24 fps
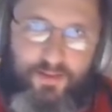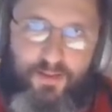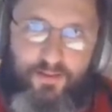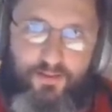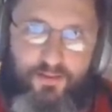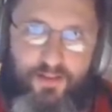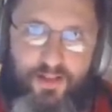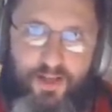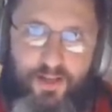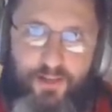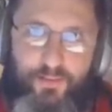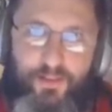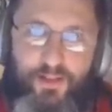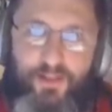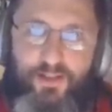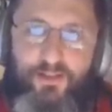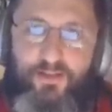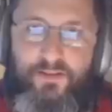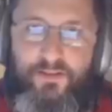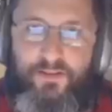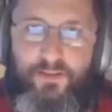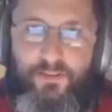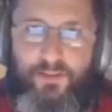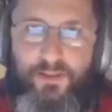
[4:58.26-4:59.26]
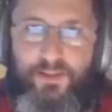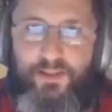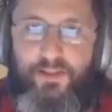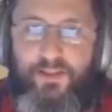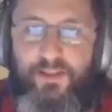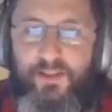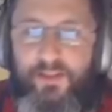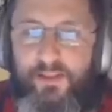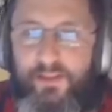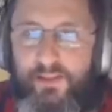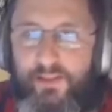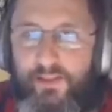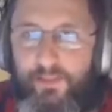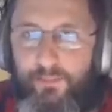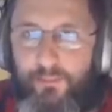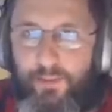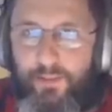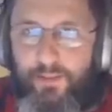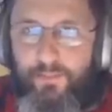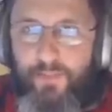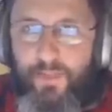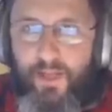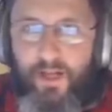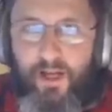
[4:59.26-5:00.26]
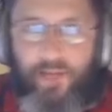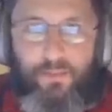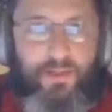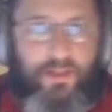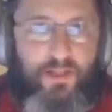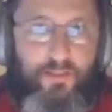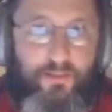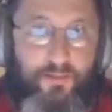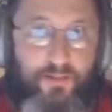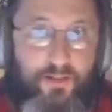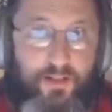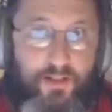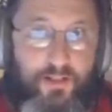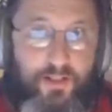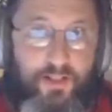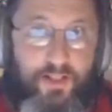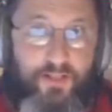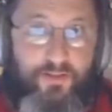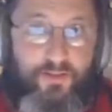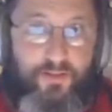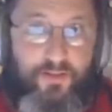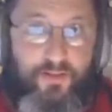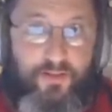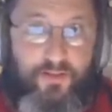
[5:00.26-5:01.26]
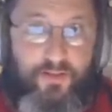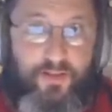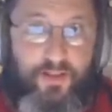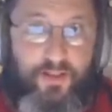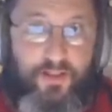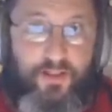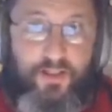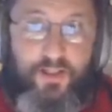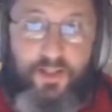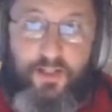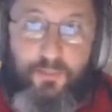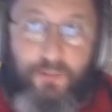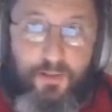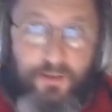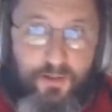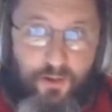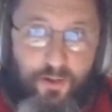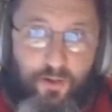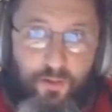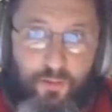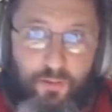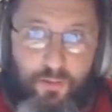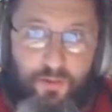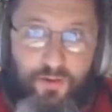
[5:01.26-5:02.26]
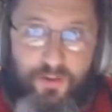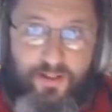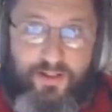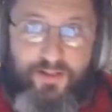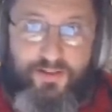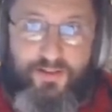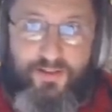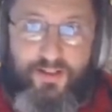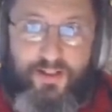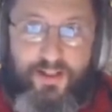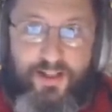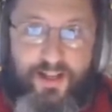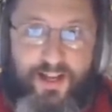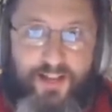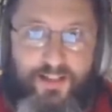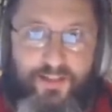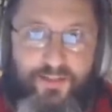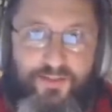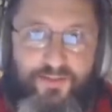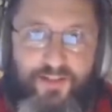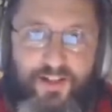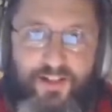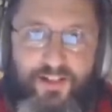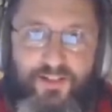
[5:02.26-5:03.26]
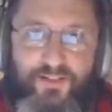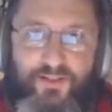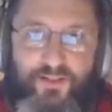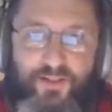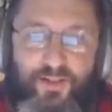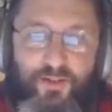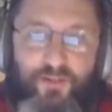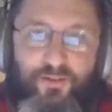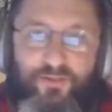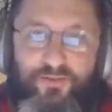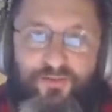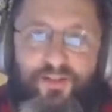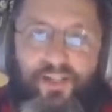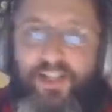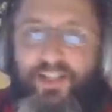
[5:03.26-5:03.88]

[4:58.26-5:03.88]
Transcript: you know, comedy to me. But I'll be coming around and answering the thing. But the whole point is, I just find it so